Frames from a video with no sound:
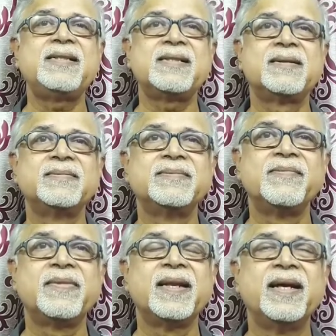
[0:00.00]
us?
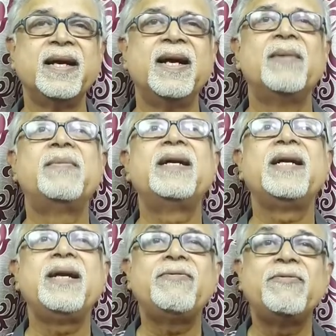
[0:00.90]

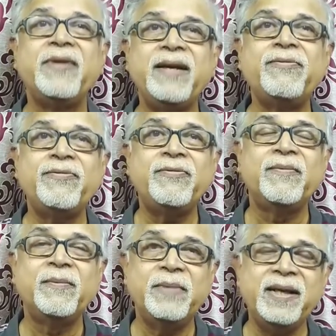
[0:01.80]
But if we
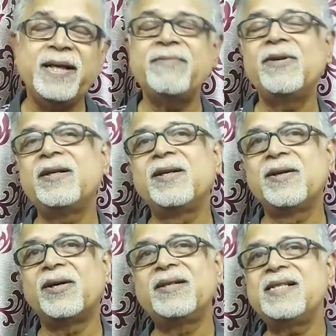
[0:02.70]
believe what
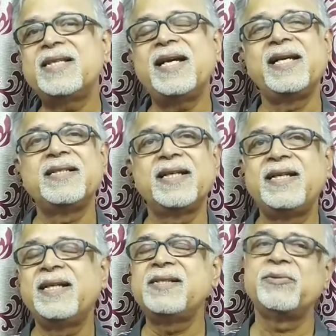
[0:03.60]
God says
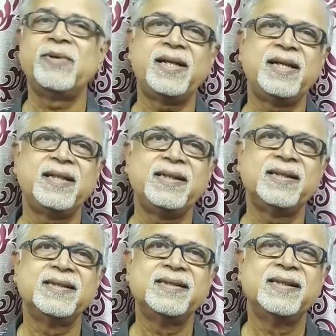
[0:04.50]
in His
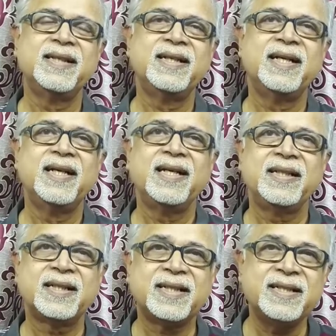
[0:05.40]
Word,
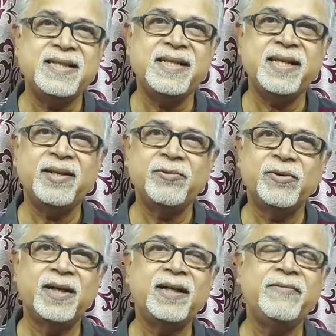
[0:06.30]
the Christian
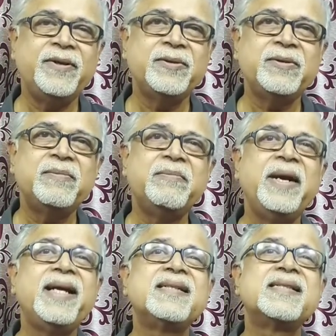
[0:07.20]
worldview
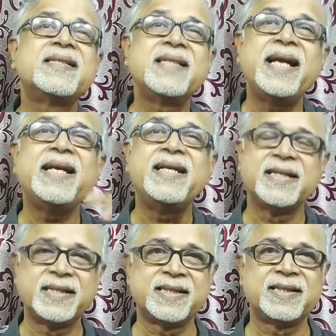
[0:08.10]
makes
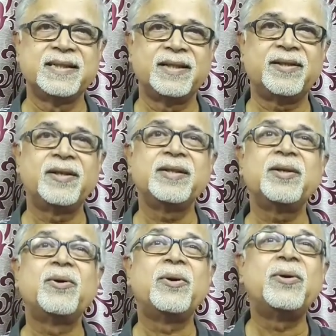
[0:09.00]
sense on
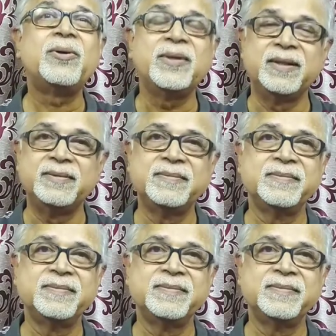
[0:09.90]
the whole.